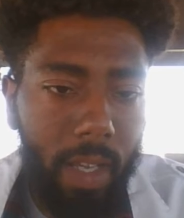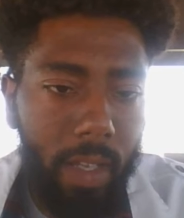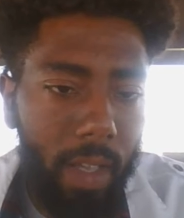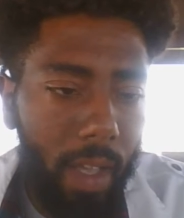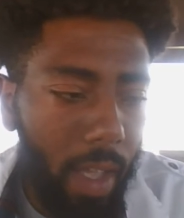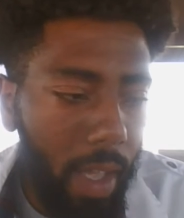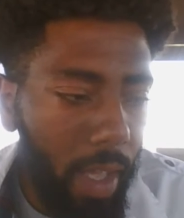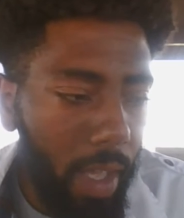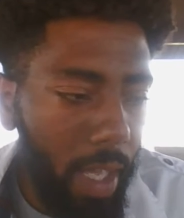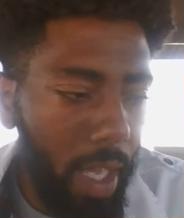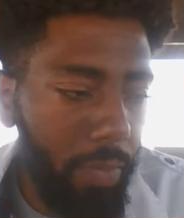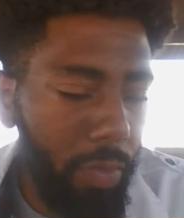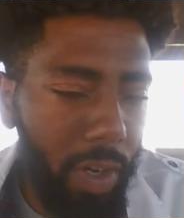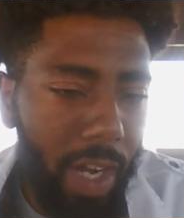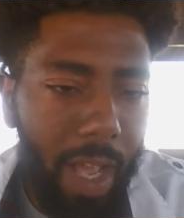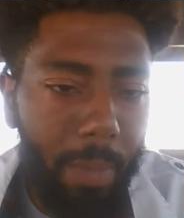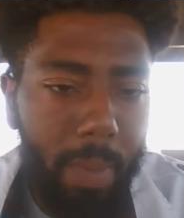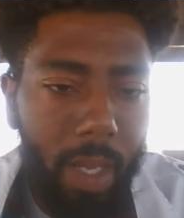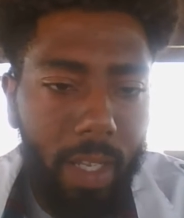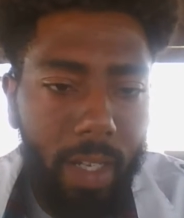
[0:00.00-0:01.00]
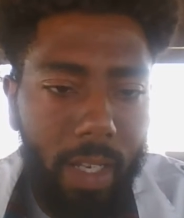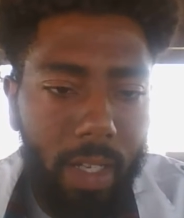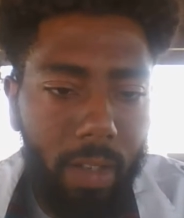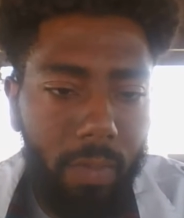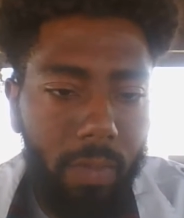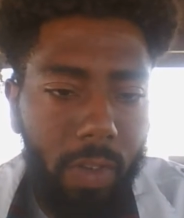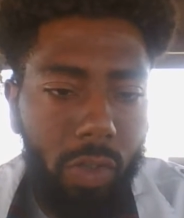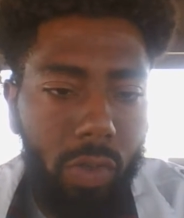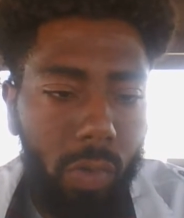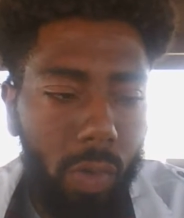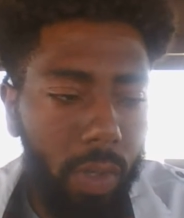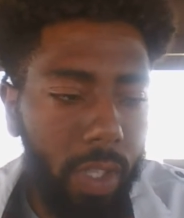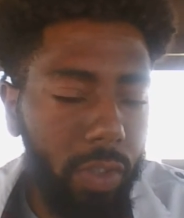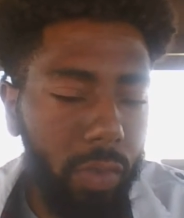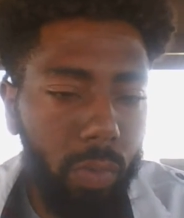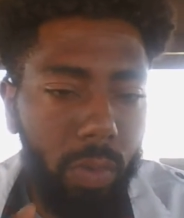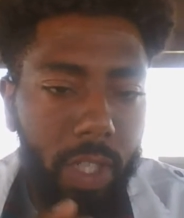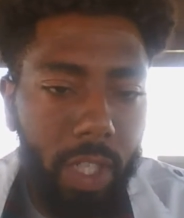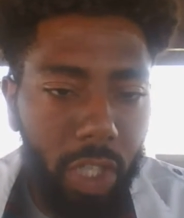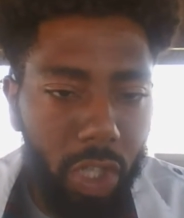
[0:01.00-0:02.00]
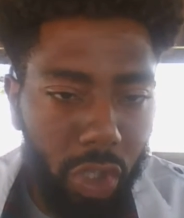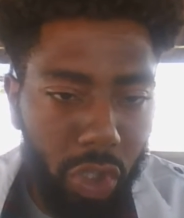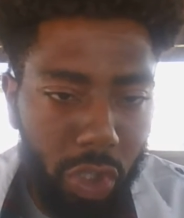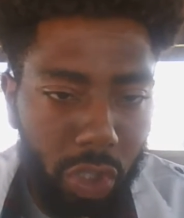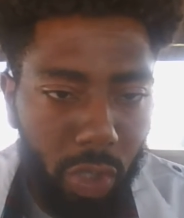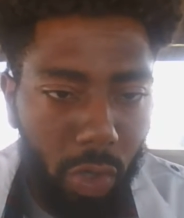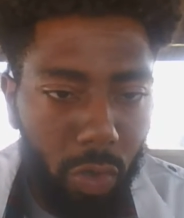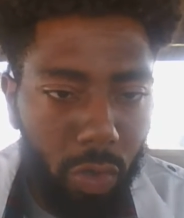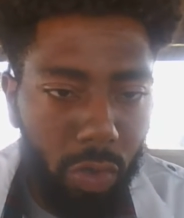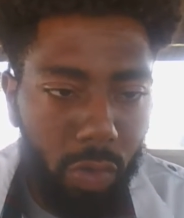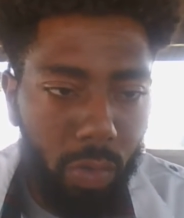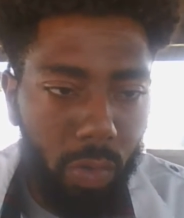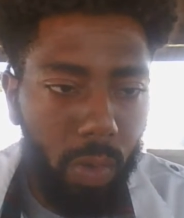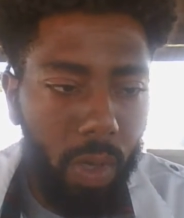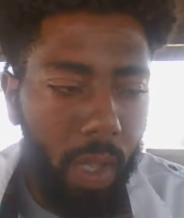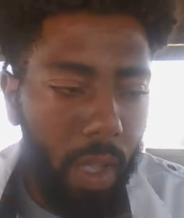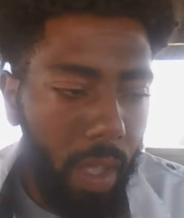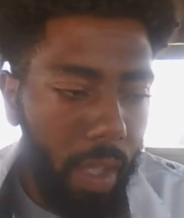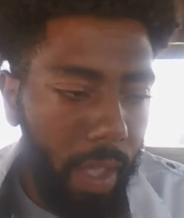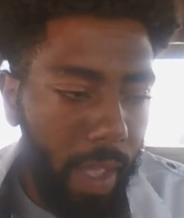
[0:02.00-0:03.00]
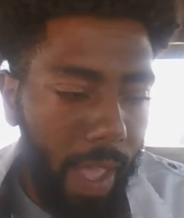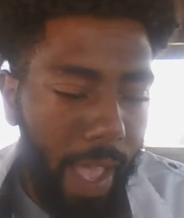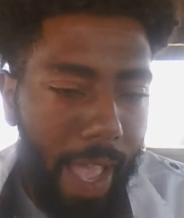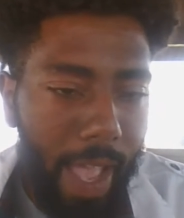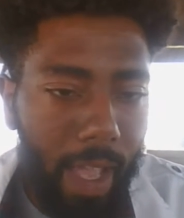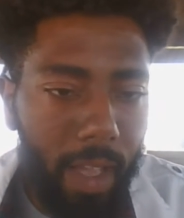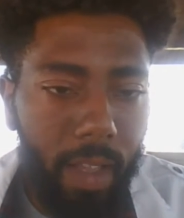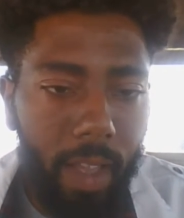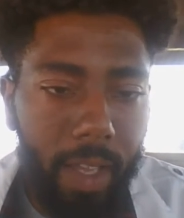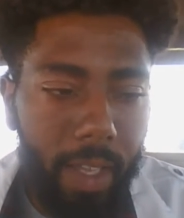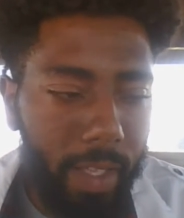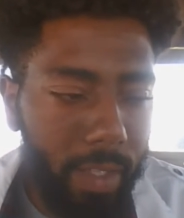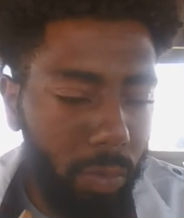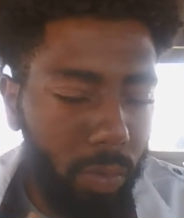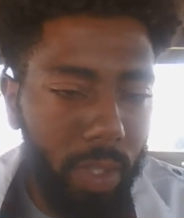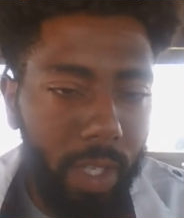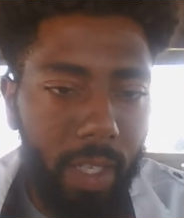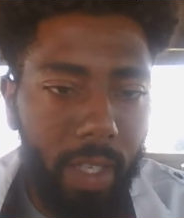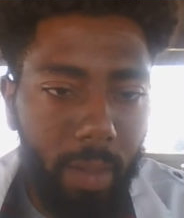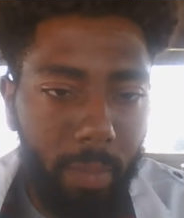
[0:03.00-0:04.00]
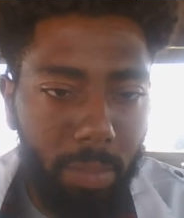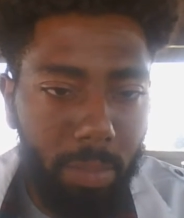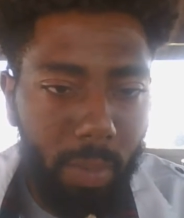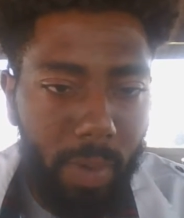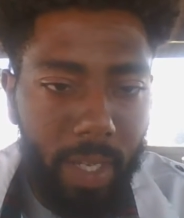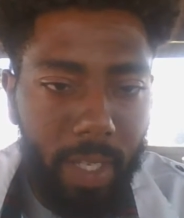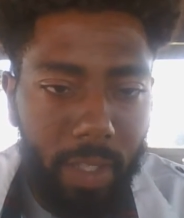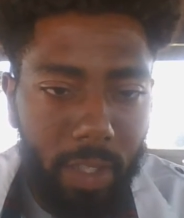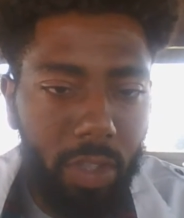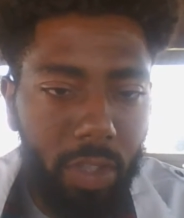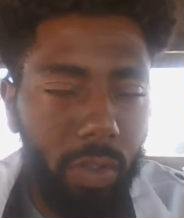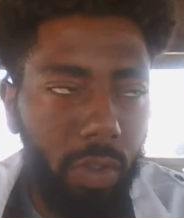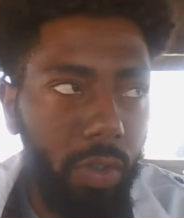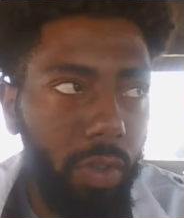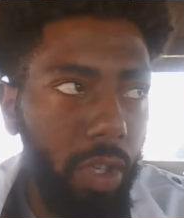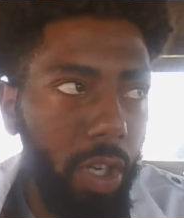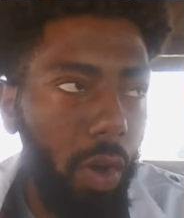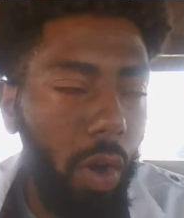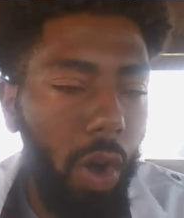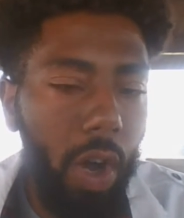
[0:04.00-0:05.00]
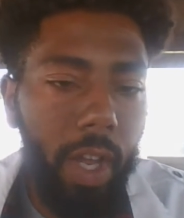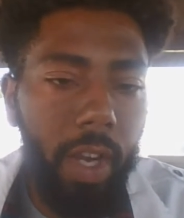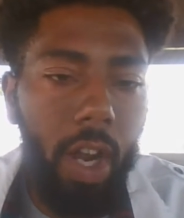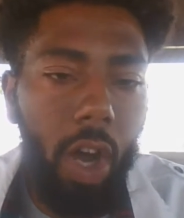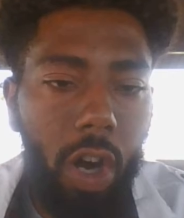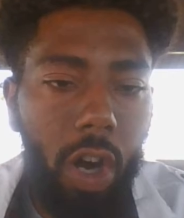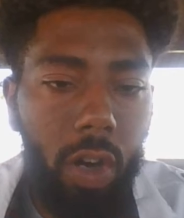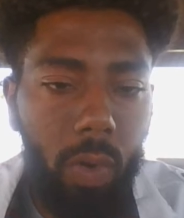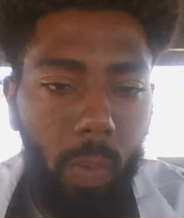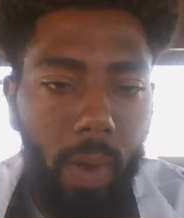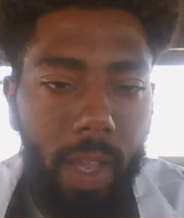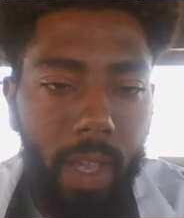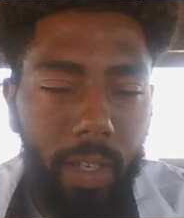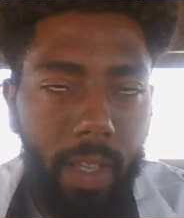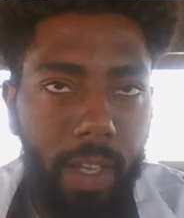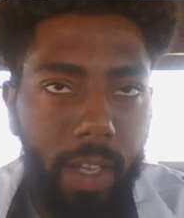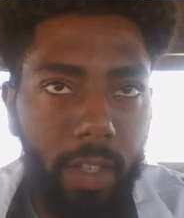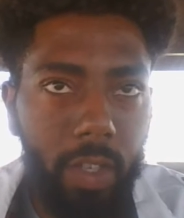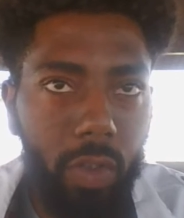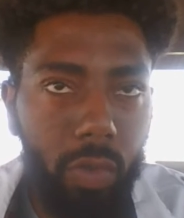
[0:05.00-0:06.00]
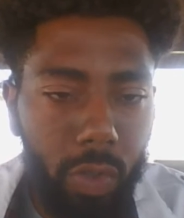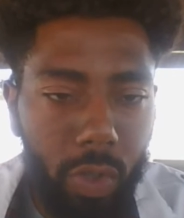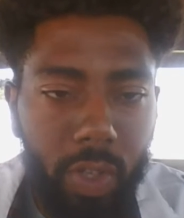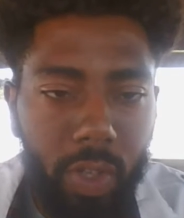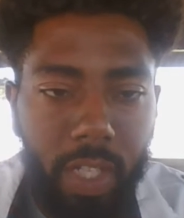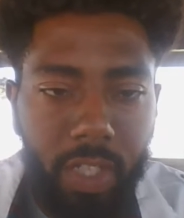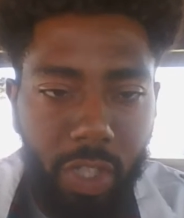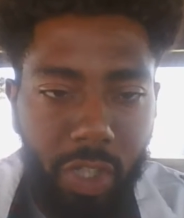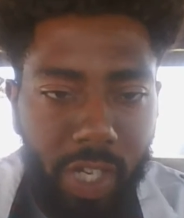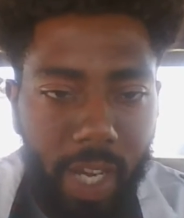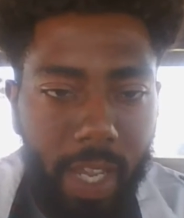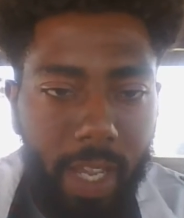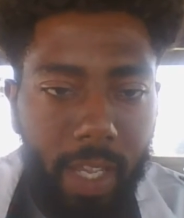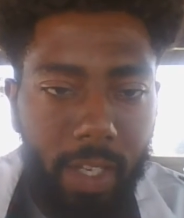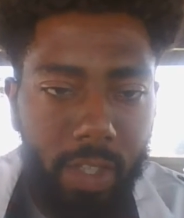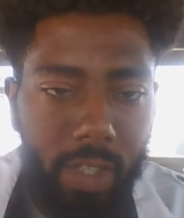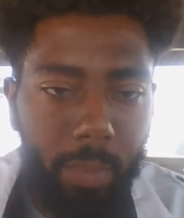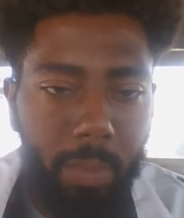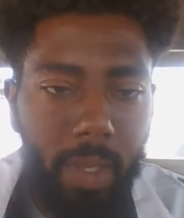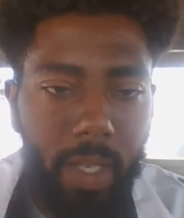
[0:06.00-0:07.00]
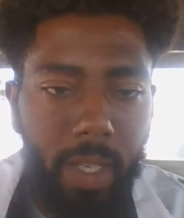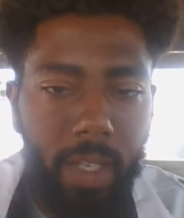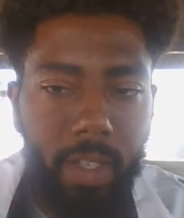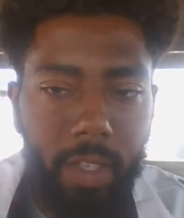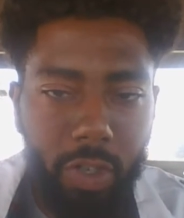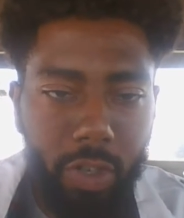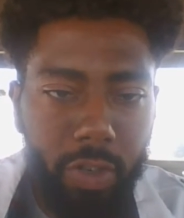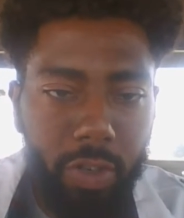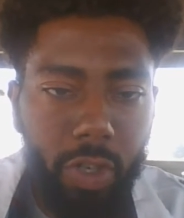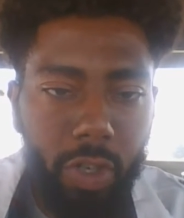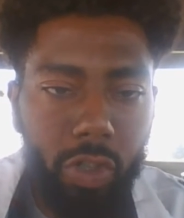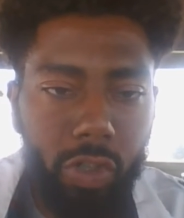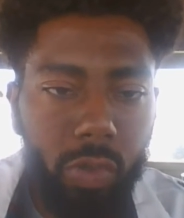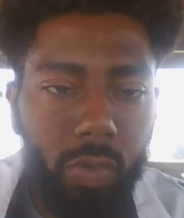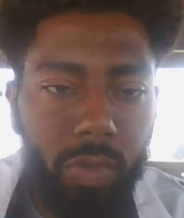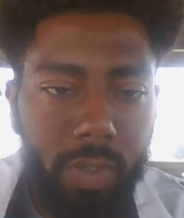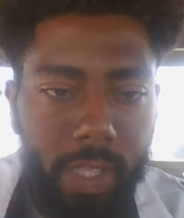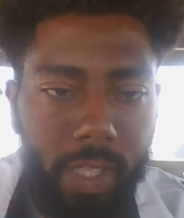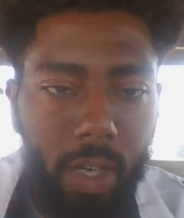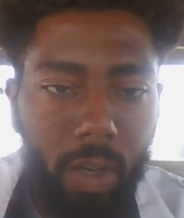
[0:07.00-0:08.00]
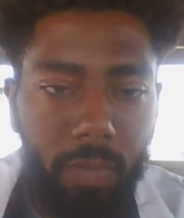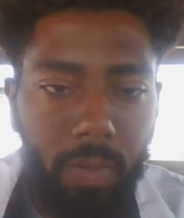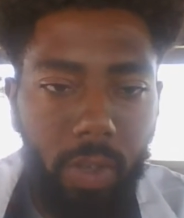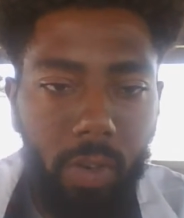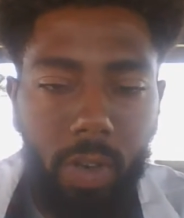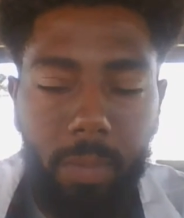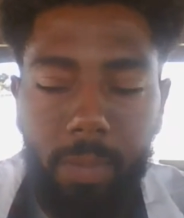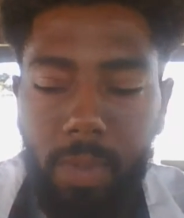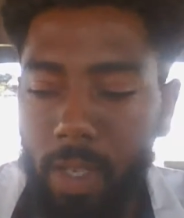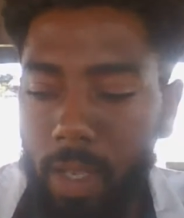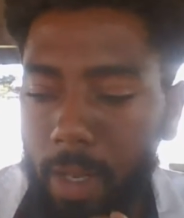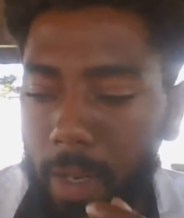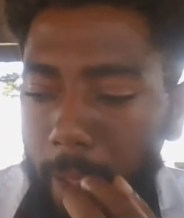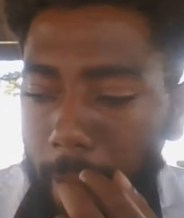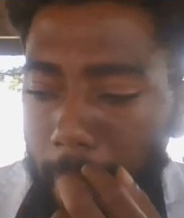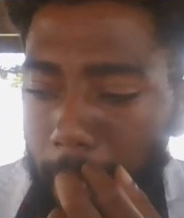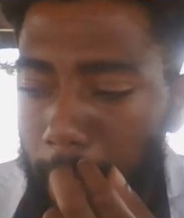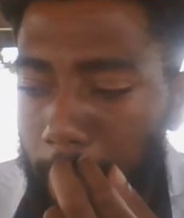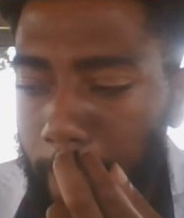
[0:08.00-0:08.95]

Like if you're not being an individual, it's really gonna show you how like it's really gonna bring it to you. You know, hard way. Like you, you need to change to be your true self. You know what I'm saying?